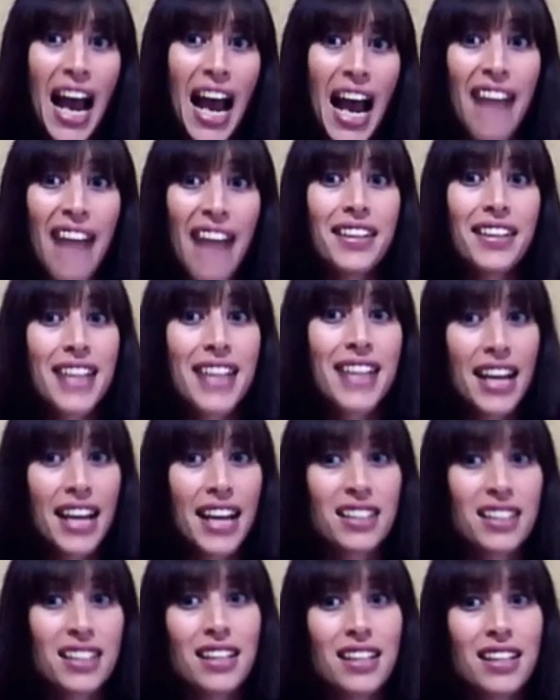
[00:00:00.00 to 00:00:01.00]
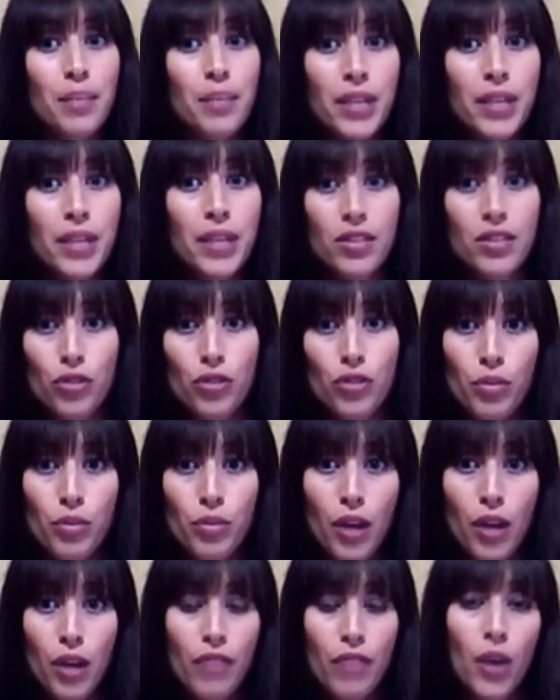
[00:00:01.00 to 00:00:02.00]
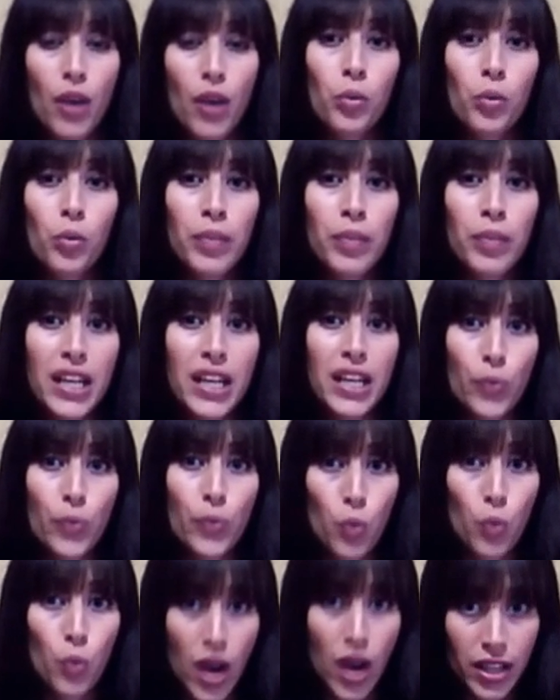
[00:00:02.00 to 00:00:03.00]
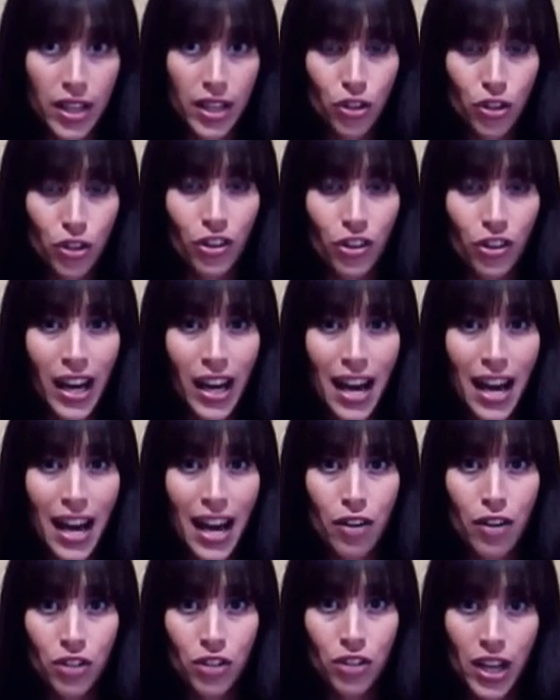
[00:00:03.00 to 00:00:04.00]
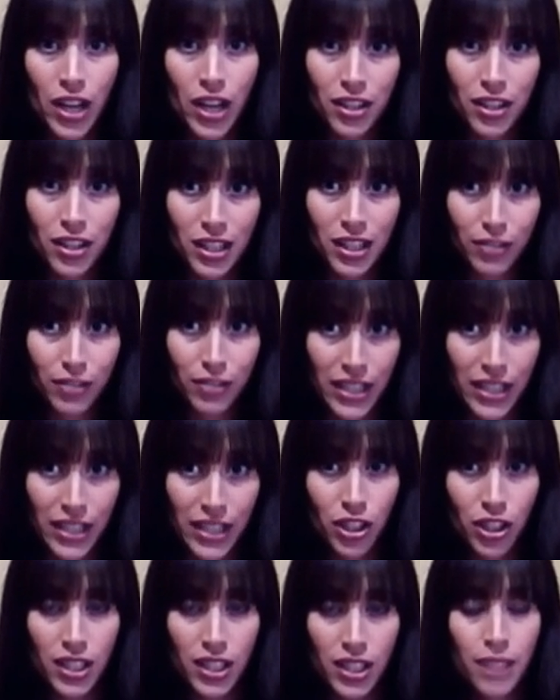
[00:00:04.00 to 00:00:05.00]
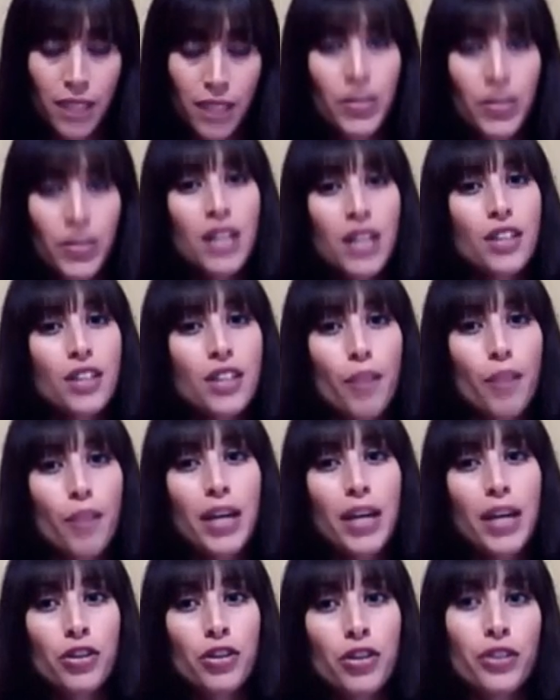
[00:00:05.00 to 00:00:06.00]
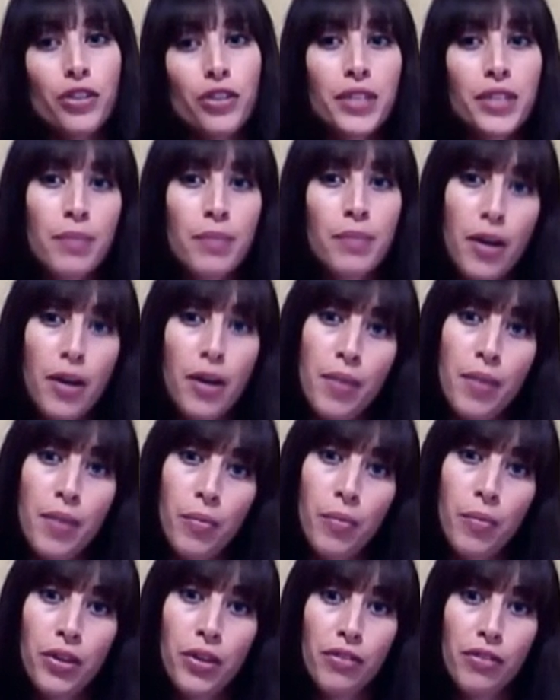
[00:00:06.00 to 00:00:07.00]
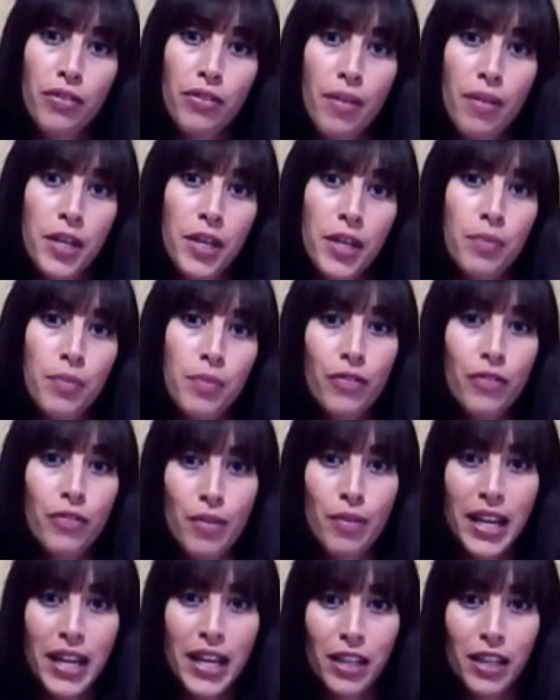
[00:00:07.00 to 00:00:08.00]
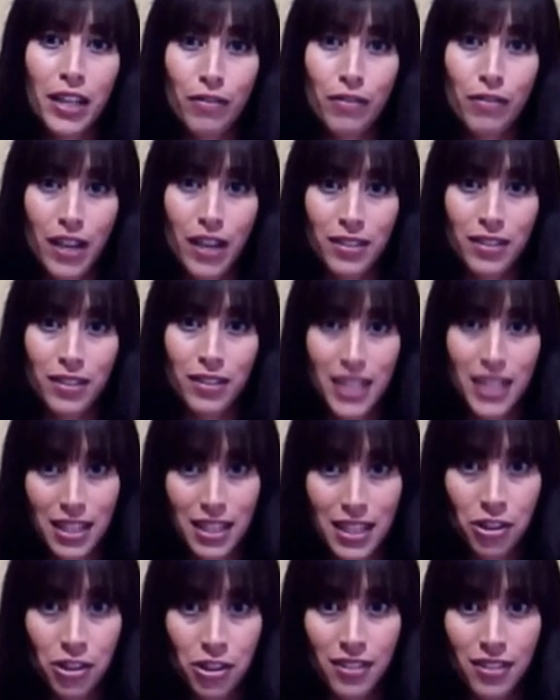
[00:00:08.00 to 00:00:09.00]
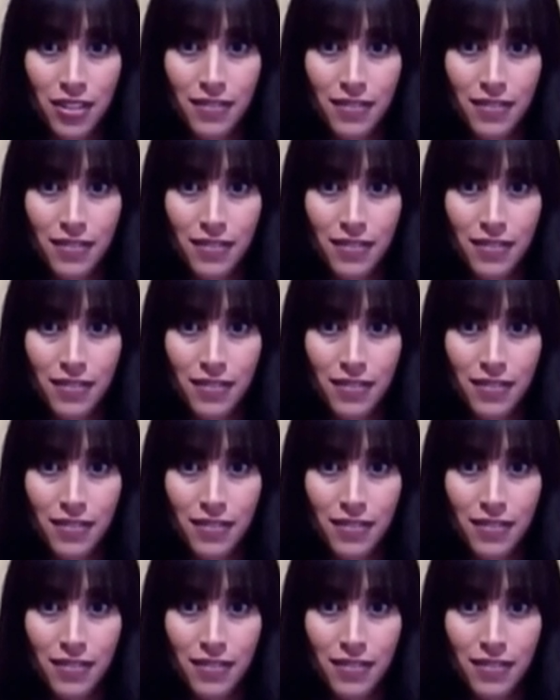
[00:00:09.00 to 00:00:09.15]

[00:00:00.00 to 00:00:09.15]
and the text that appears on your profile will be in white. You cannot change these features, so make sure you experiment with your image before making your final decision.